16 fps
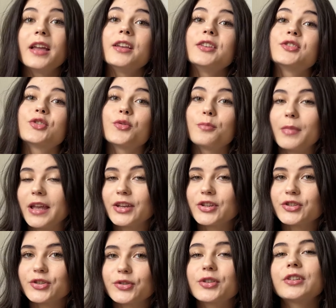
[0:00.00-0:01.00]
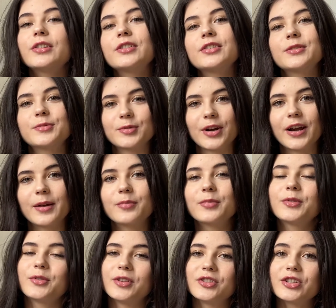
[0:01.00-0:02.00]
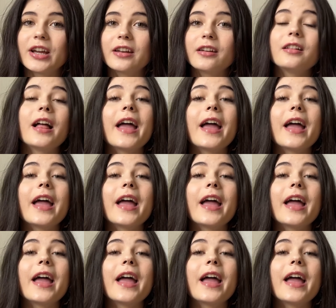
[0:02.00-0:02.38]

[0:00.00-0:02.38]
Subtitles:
So make sure to subscribe to the channel